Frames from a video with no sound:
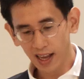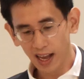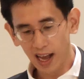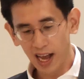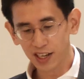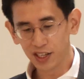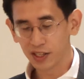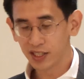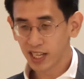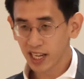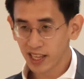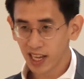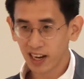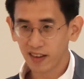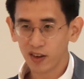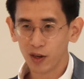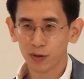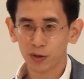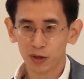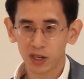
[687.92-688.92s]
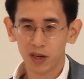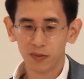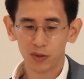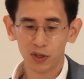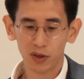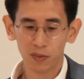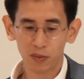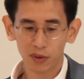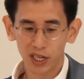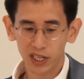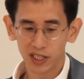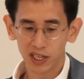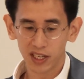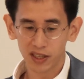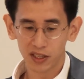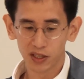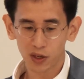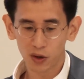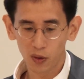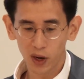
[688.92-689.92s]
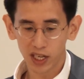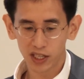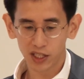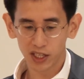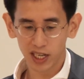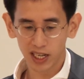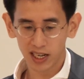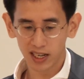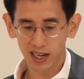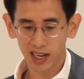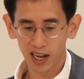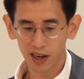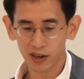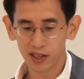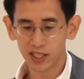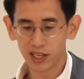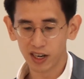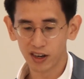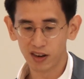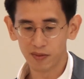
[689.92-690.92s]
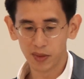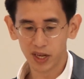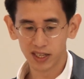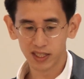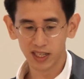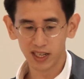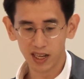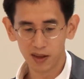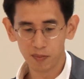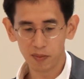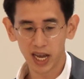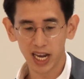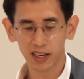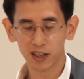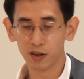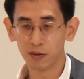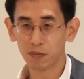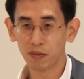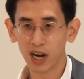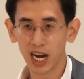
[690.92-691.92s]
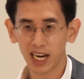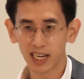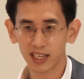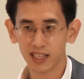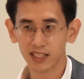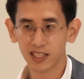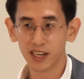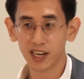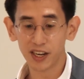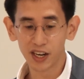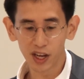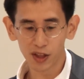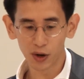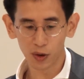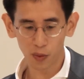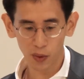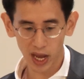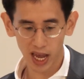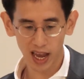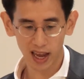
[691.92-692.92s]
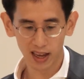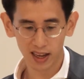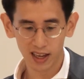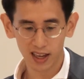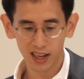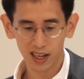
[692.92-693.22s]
I should say that I've also come to appreciate this question, how does narrative medicine impact your practice, in another way,